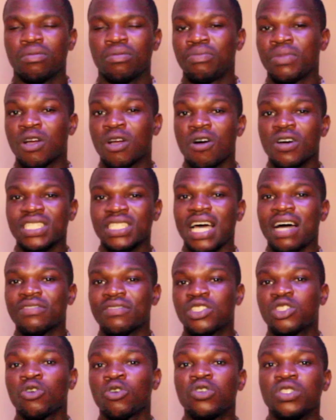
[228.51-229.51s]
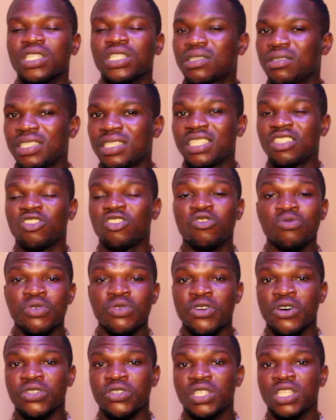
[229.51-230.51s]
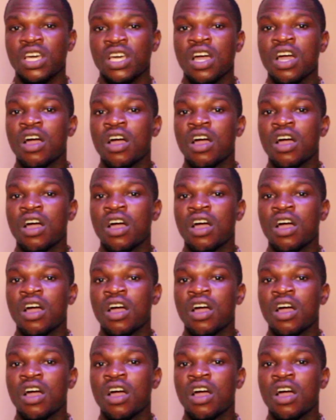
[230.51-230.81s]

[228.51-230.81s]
because I've sold numerous,